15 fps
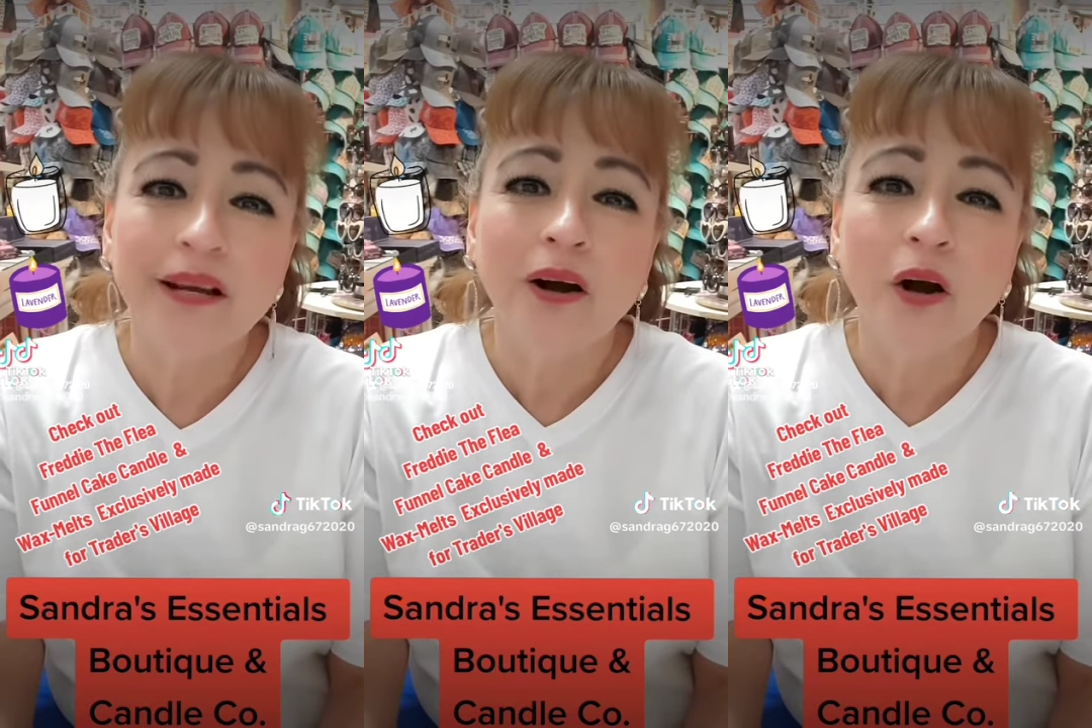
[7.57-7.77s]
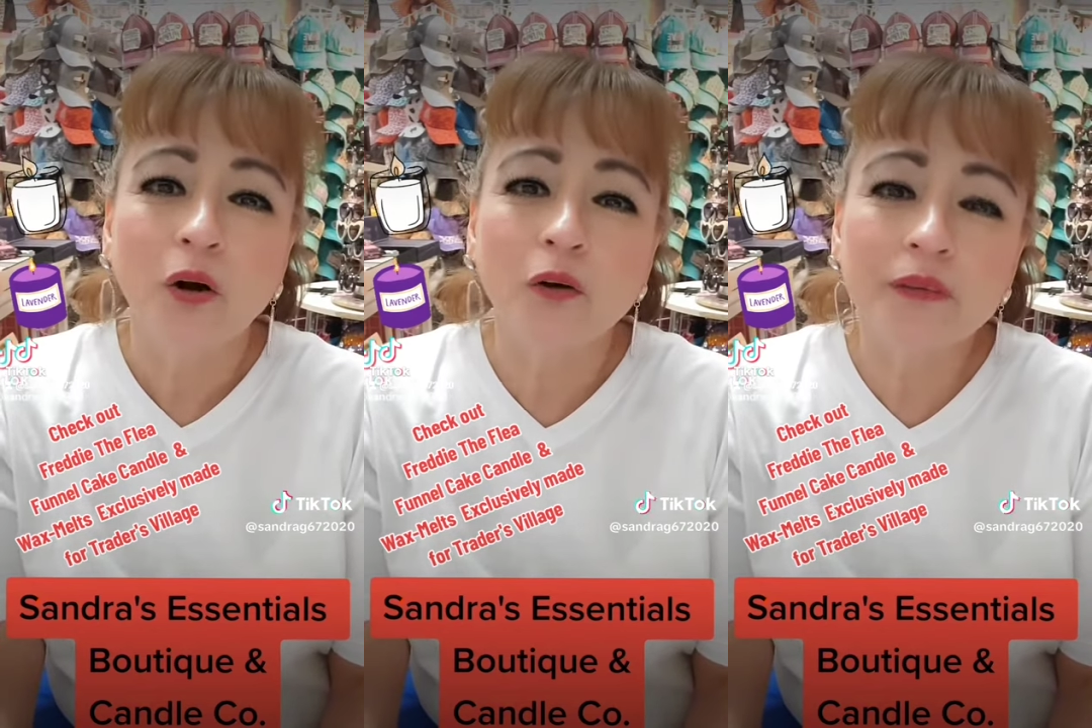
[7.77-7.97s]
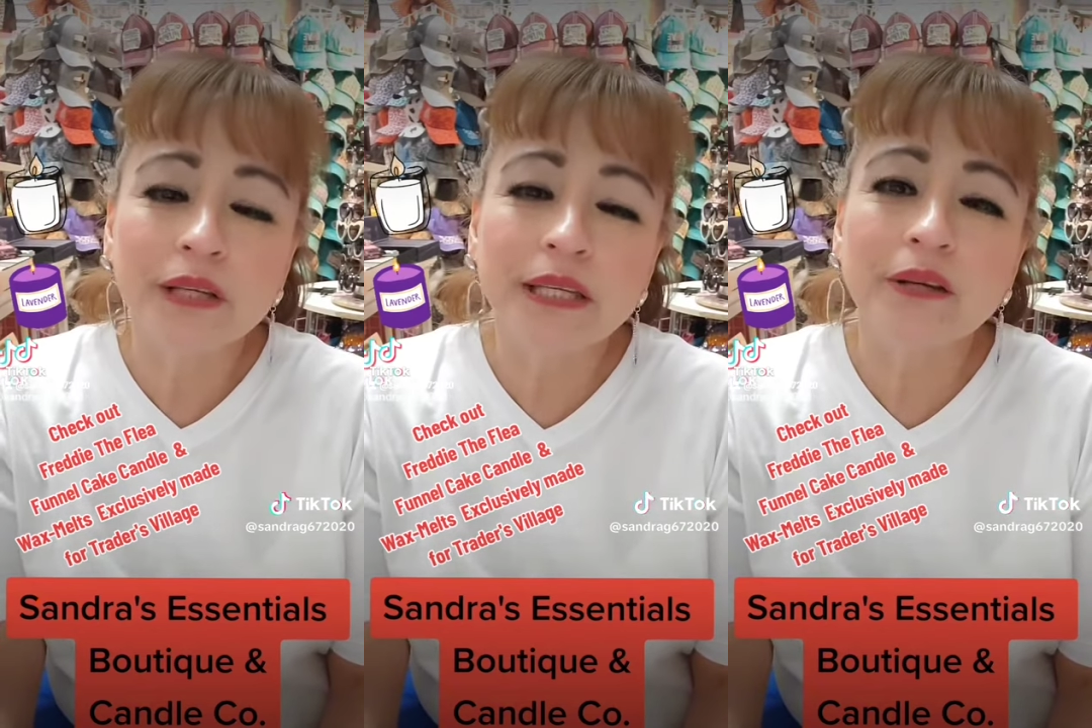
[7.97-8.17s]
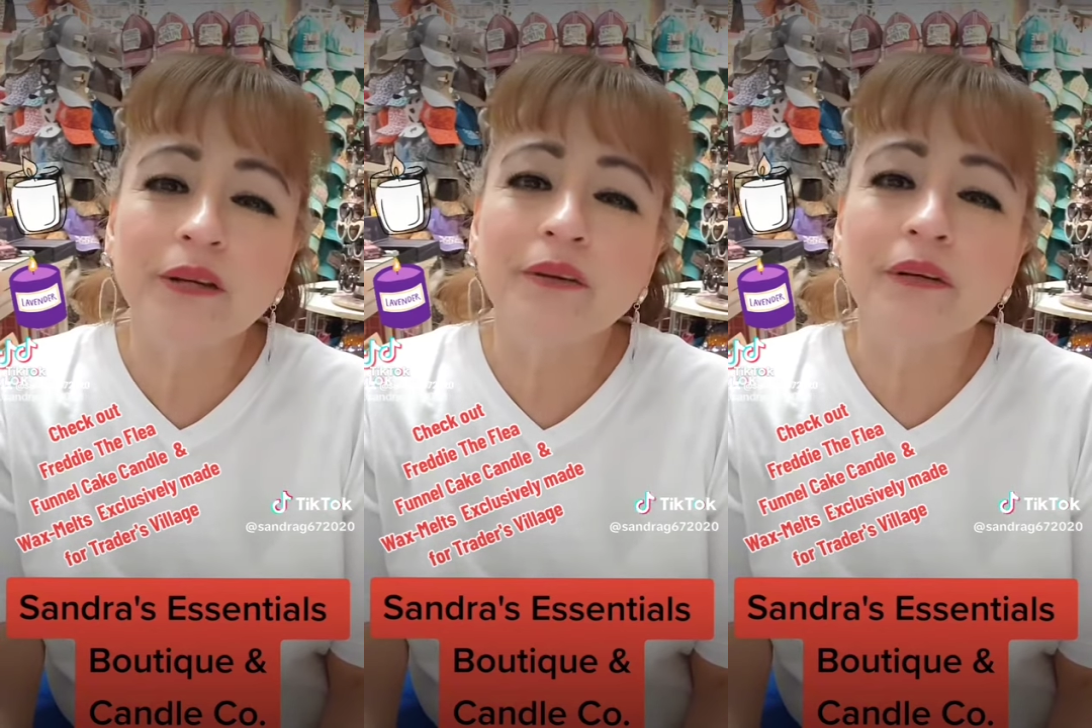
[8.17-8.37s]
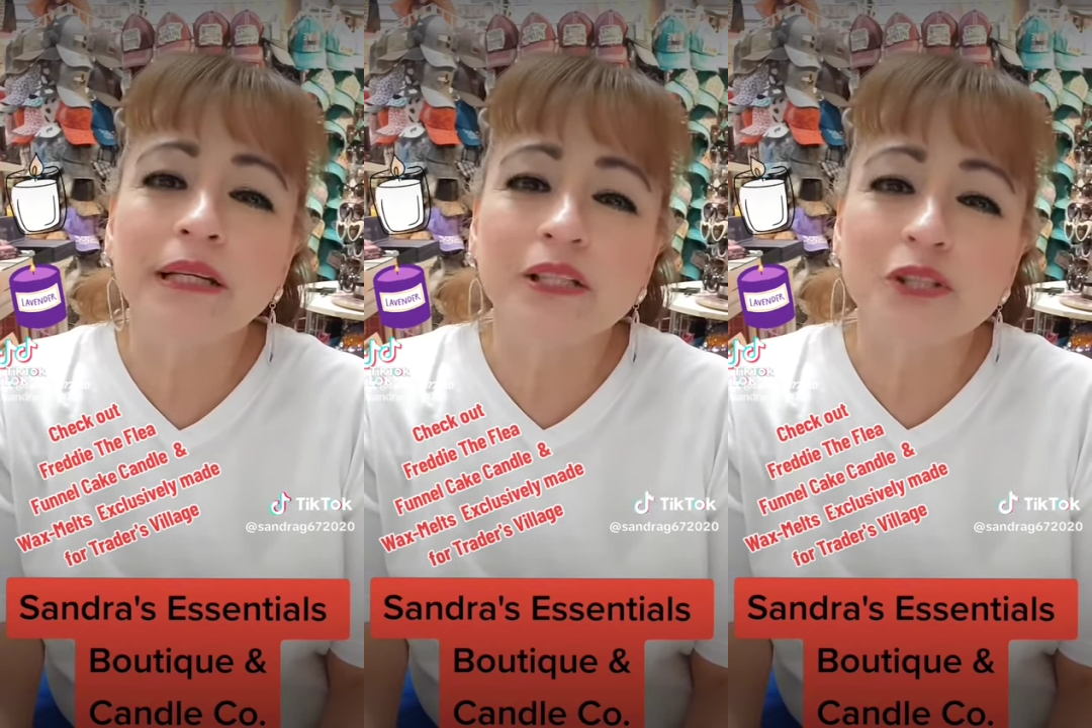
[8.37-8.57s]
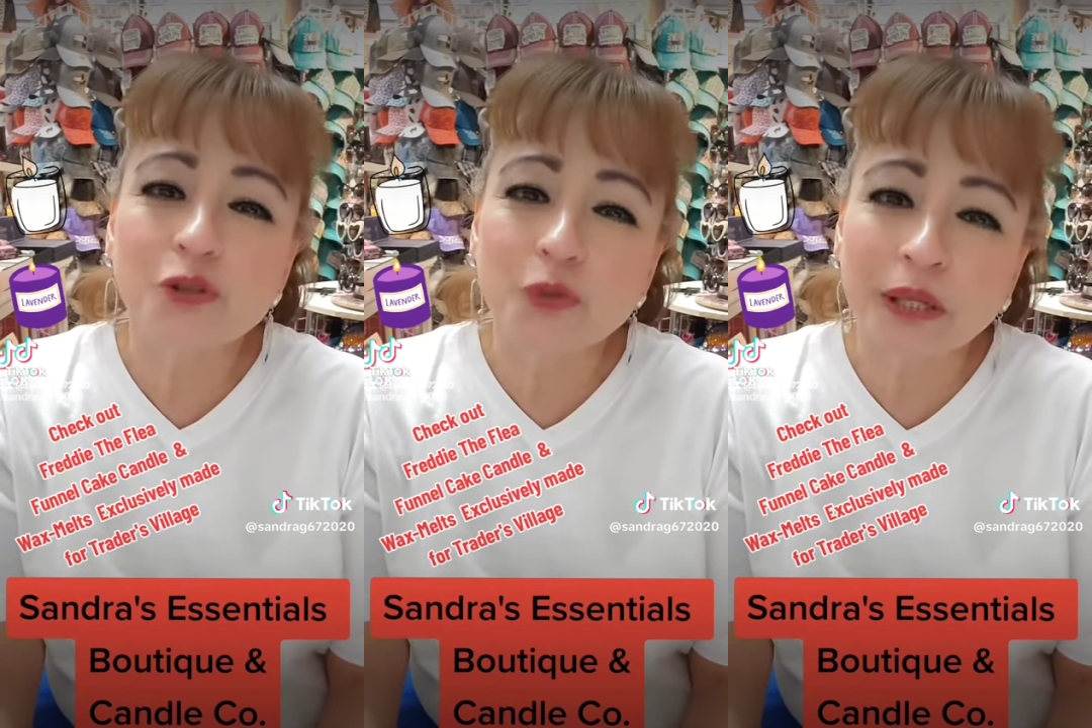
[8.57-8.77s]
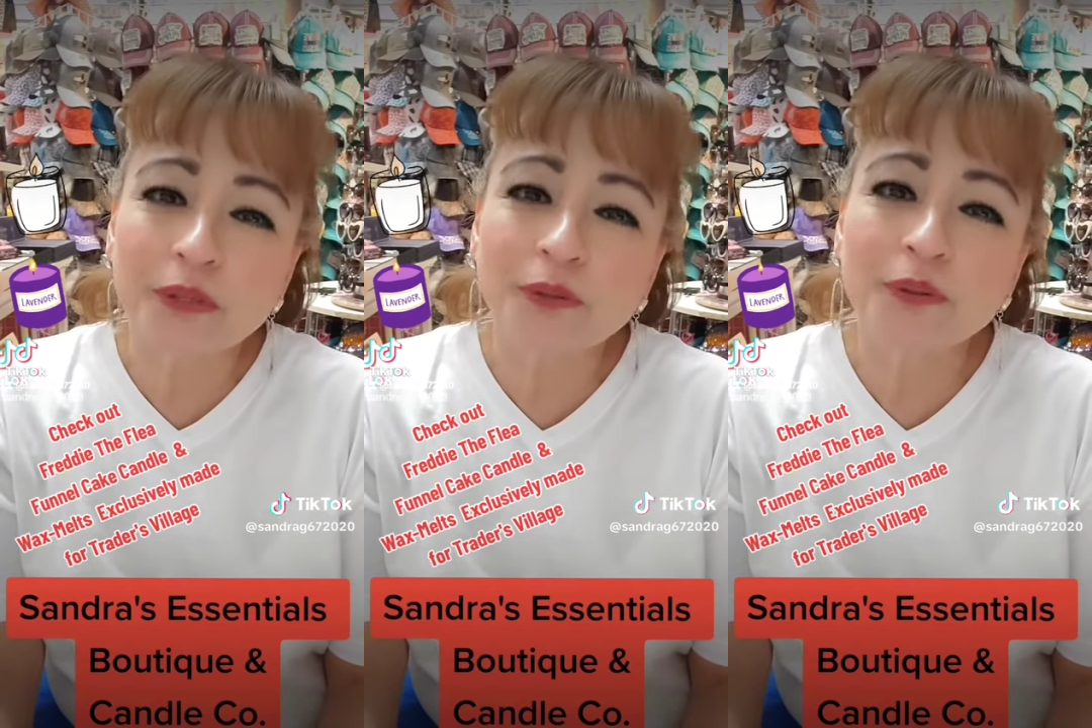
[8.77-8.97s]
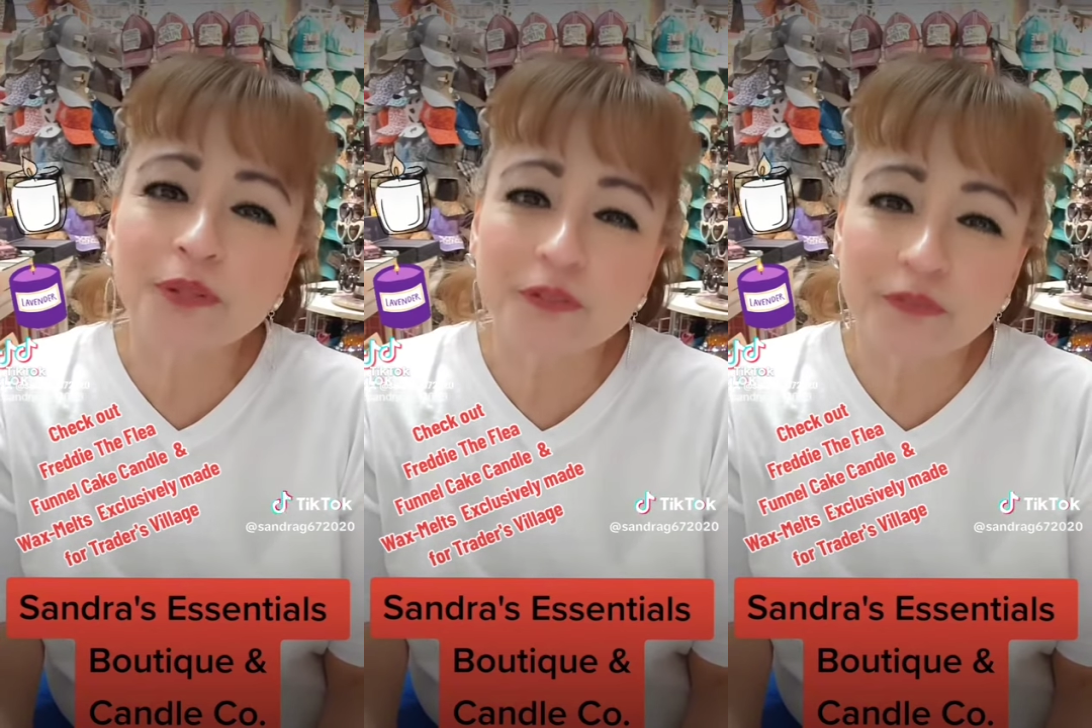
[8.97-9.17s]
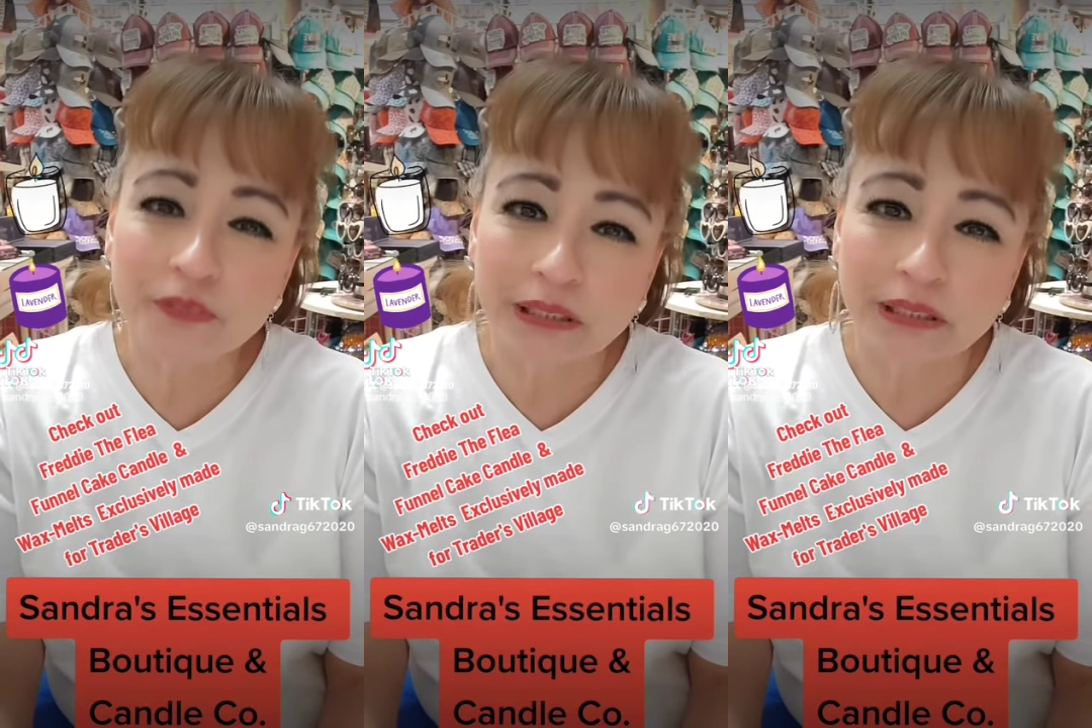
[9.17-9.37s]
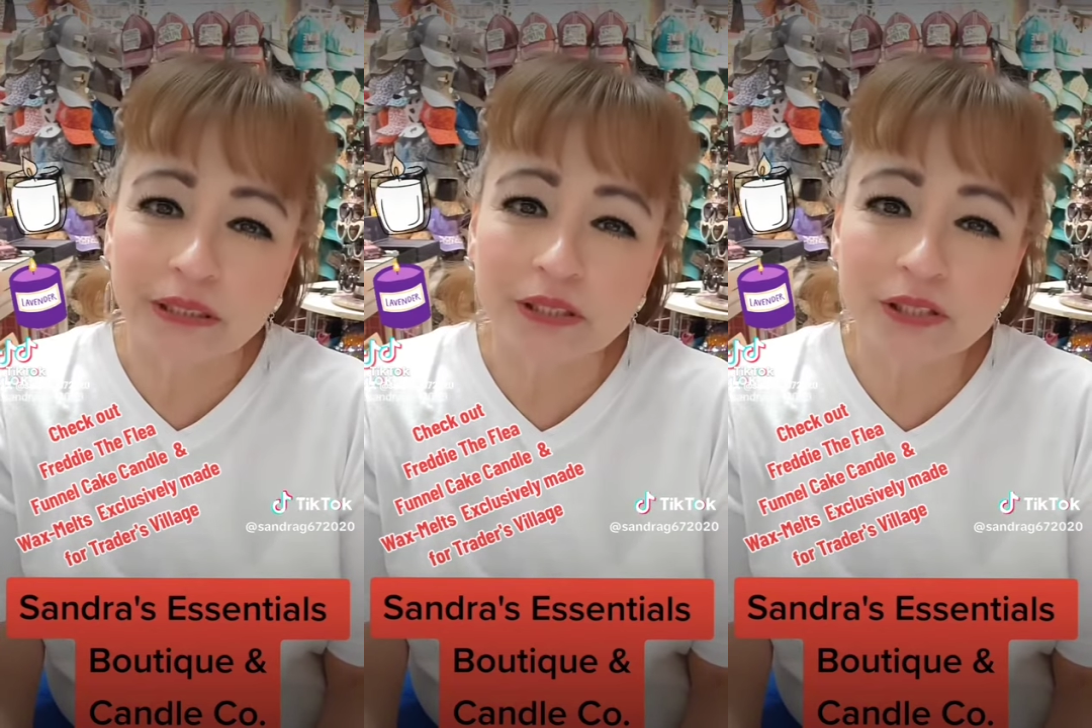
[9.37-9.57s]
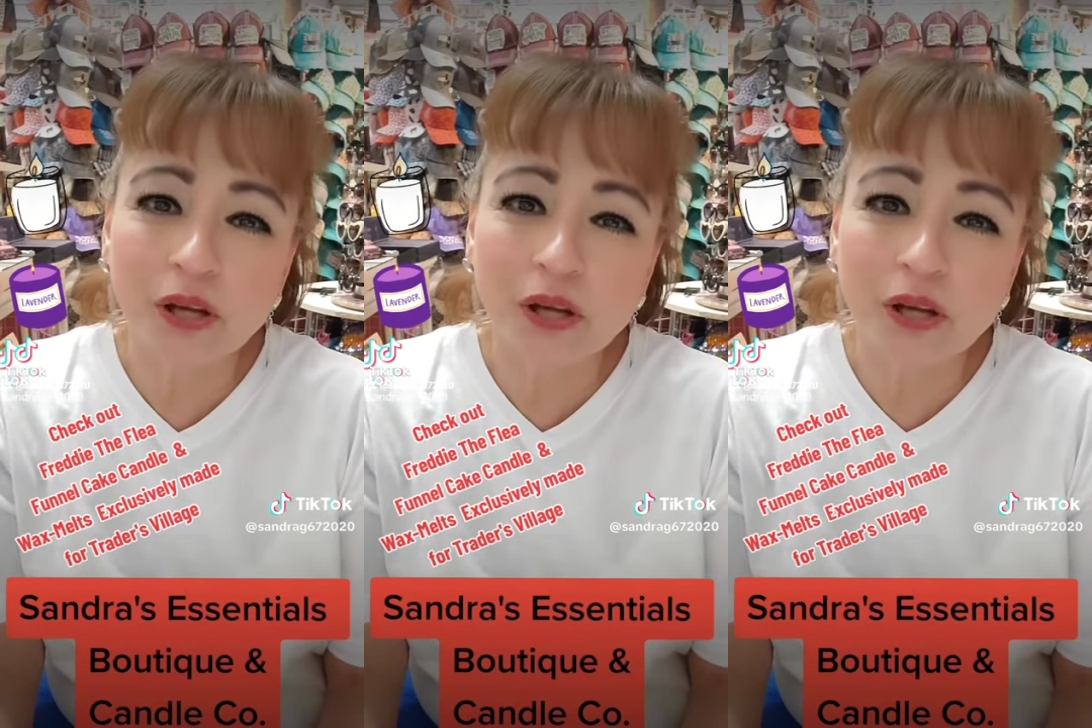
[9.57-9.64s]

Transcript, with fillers: over here in Traders Village